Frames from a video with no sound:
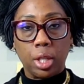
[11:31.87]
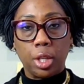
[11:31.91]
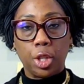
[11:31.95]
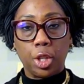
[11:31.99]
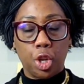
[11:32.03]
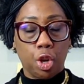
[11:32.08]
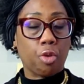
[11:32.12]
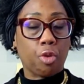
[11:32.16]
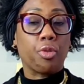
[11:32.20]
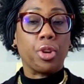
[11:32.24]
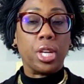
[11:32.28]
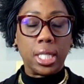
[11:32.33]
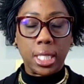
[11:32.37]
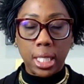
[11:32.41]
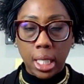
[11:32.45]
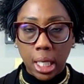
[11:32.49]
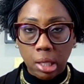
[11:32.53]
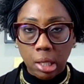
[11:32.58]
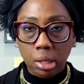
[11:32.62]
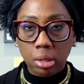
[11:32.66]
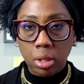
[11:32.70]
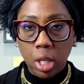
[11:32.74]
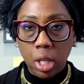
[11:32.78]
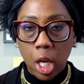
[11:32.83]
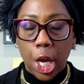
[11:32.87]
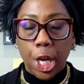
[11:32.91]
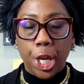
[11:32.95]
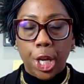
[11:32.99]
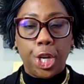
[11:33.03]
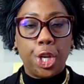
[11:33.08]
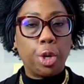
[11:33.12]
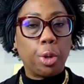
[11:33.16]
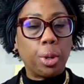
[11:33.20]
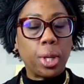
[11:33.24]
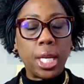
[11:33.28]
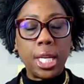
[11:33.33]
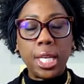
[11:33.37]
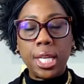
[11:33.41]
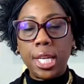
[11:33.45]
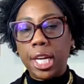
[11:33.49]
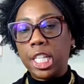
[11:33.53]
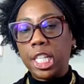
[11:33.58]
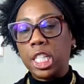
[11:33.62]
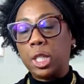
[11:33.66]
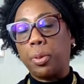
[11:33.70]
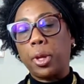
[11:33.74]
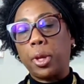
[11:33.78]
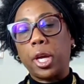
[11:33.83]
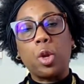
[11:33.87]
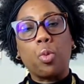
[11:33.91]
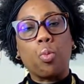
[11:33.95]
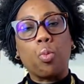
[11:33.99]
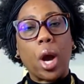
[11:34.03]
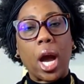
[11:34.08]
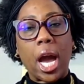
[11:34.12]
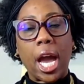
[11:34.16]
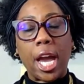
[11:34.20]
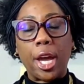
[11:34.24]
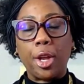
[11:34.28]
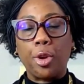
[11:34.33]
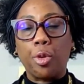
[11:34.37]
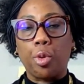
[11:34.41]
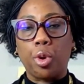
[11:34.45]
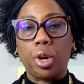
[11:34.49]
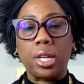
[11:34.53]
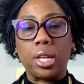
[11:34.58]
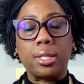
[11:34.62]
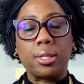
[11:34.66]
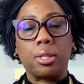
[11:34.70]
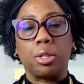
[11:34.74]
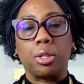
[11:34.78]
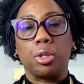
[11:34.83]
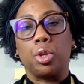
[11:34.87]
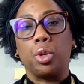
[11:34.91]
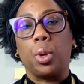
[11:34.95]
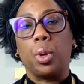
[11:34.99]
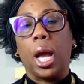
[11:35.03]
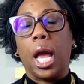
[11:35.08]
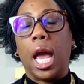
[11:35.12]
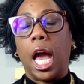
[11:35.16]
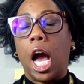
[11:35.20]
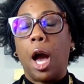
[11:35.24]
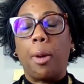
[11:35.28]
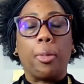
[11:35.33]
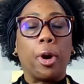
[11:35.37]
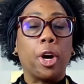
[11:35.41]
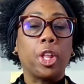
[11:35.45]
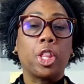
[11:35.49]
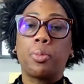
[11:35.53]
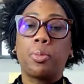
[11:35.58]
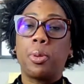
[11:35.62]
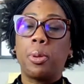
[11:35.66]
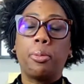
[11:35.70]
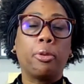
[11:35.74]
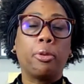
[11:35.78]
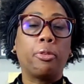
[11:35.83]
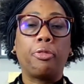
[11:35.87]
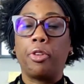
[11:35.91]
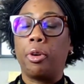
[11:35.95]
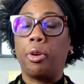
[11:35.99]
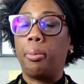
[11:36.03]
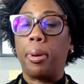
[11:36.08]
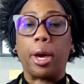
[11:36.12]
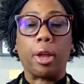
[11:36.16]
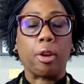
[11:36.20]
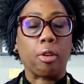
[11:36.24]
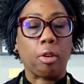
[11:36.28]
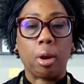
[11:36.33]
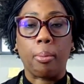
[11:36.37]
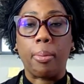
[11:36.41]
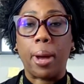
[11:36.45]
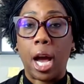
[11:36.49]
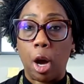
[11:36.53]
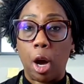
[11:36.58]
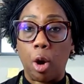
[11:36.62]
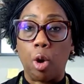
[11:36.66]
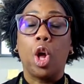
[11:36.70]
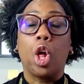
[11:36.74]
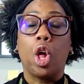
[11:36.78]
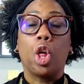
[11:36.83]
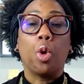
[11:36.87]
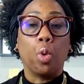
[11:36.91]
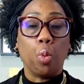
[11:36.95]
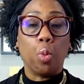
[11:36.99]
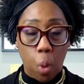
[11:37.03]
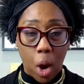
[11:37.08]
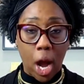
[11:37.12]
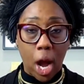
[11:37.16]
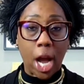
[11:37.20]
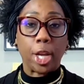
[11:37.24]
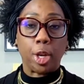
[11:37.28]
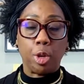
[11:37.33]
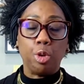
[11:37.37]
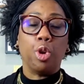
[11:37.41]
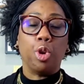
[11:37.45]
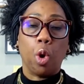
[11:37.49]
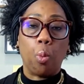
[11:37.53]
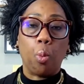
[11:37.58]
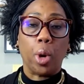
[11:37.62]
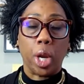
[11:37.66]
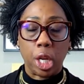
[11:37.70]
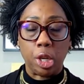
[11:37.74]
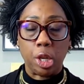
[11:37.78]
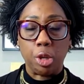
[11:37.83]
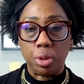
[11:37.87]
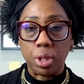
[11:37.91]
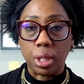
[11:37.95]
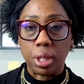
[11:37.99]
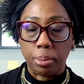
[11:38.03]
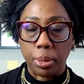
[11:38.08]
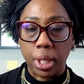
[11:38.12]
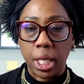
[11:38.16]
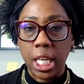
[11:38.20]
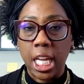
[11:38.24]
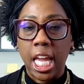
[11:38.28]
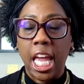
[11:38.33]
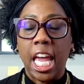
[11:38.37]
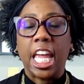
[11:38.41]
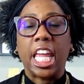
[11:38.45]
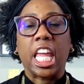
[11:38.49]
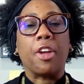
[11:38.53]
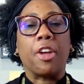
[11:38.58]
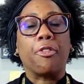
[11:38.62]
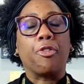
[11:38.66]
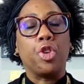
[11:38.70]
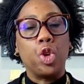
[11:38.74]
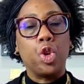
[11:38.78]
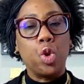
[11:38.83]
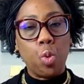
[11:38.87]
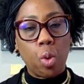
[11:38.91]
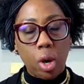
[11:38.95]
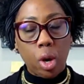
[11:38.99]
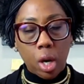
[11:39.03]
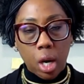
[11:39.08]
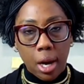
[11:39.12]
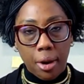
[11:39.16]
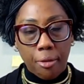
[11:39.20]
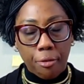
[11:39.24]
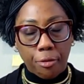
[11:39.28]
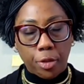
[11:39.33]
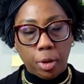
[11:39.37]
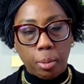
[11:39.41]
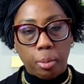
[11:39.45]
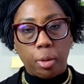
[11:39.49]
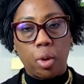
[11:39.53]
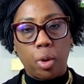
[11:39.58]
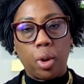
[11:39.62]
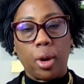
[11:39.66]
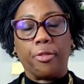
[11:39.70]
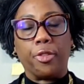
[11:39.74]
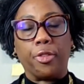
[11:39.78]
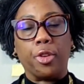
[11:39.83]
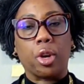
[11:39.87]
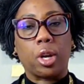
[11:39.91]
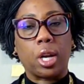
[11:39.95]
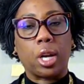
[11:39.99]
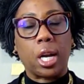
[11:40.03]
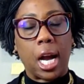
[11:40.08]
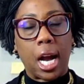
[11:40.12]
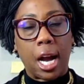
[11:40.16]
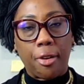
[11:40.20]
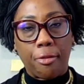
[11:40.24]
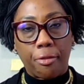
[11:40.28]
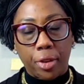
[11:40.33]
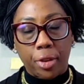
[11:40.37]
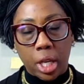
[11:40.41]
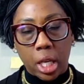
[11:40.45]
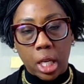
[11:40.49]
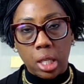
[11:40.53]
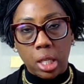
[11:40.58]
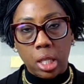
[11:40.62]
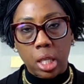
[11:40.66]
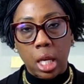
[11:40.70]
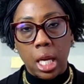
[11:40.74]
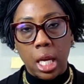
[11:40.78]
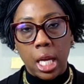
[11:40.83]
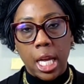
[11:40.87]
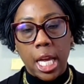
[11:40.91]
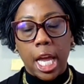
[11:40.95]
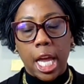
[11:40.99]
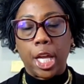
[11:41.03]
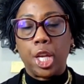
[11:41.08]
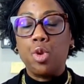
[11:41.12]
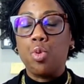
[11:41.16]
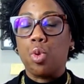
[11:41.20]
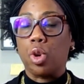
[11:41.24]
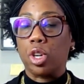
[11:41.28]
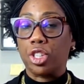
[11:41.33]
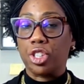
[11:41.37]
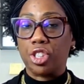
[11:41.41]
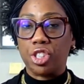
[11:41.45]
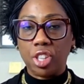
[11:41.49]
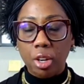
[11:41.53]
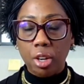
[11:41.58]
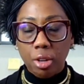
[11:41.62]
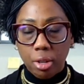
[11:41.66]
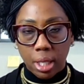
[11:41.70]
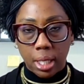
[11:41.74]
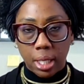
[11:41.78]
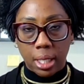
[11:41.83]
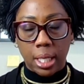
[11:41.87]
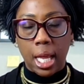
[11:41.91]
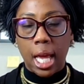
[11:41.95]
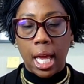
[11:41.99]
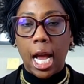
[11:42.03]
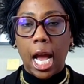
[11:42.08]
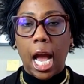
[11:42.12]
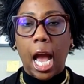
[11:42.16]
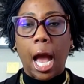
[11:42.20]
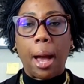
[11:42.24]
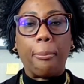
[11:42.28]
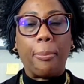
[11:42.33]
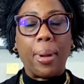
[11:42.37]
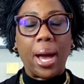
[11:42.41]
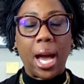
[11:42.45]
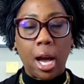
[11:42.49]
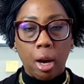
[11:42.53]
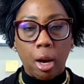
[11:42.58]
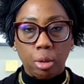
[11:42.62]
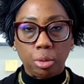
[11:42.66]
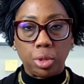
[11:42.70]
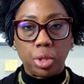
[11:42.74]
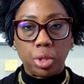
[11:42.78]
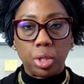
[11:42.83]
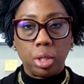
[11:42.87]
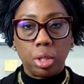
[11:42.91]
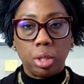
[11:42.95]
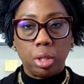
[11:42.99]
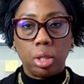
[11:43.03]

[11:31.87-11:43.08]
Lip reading: your reasoning. You don't need to explain why in order to help other people feel better about why you don't want to do something. If you are comfortable, if you're confident, and you are certain about